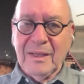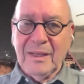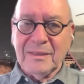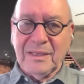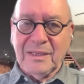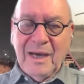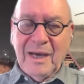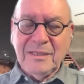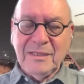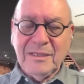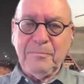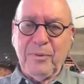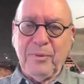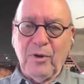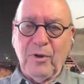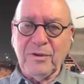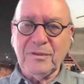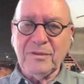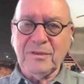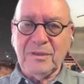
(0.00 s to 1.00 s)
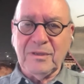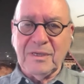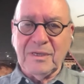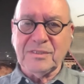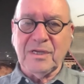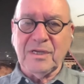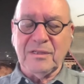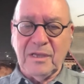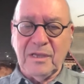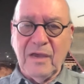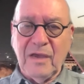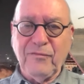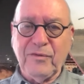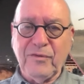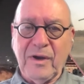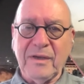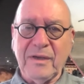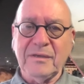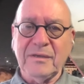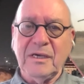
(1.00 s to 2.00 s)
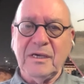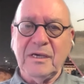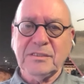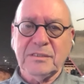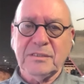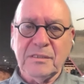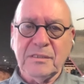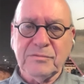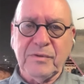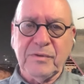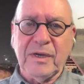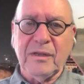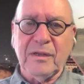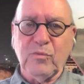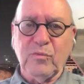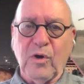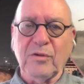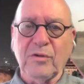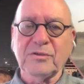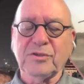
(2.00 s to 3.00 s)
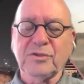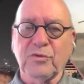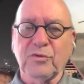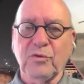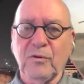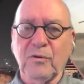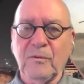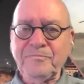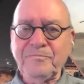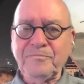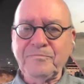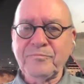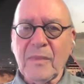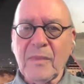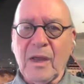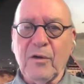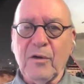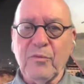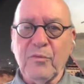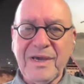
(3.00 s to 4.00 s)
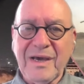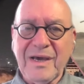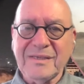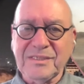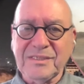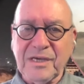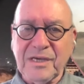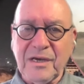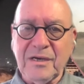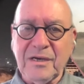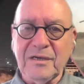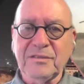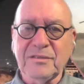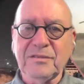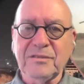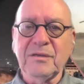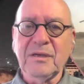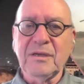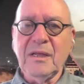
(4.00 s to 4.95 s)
The other point is that Israel wants to reassert,